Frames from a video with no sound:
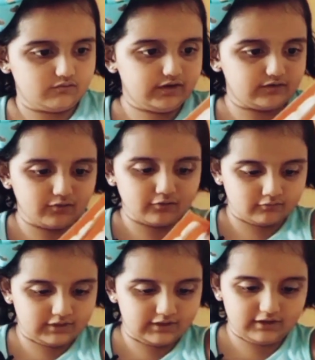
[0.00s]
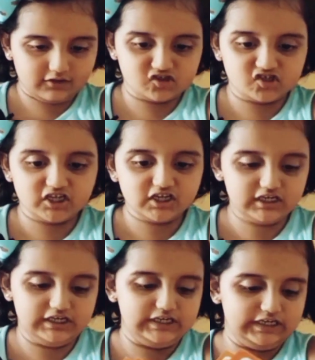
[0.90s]
Wait, no, these are
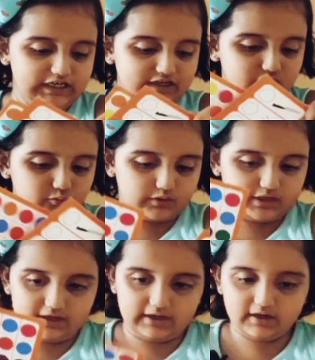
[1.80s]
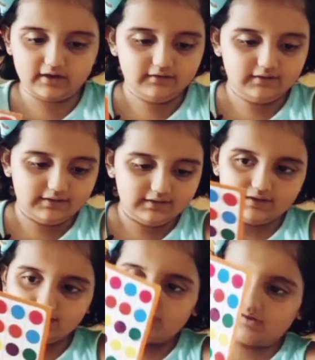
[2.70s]
sheets. Okay.
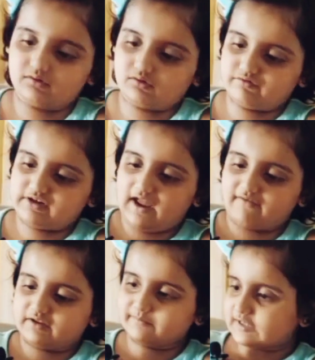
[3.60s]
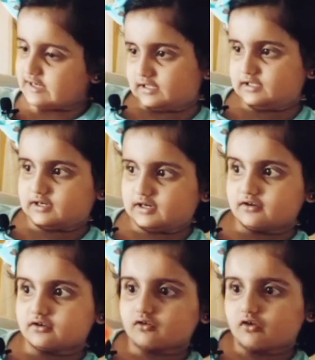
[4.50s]
So we have some
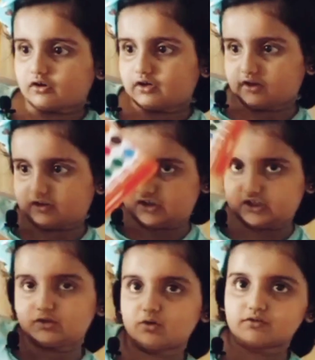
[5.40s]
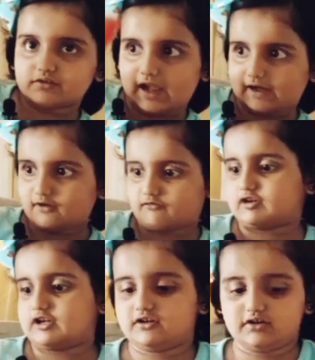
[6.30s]
colors on this sheet, two sides
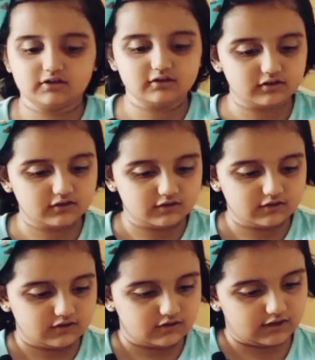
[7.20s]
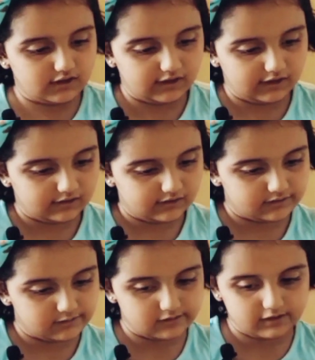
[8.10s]
of colors, and
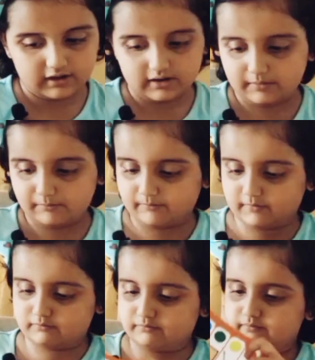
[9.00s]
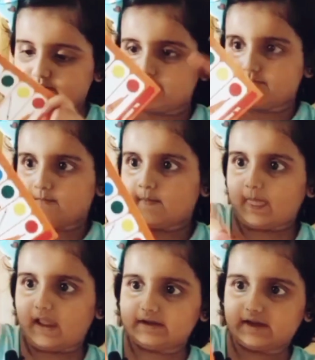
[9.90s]
some
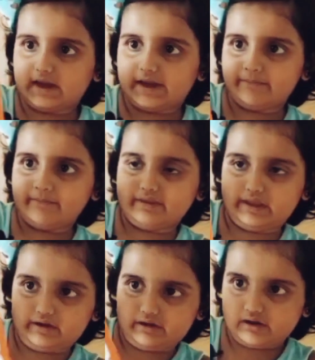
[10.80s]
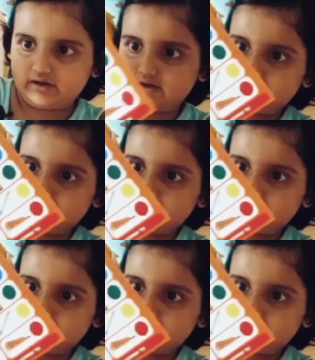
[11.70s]
games here.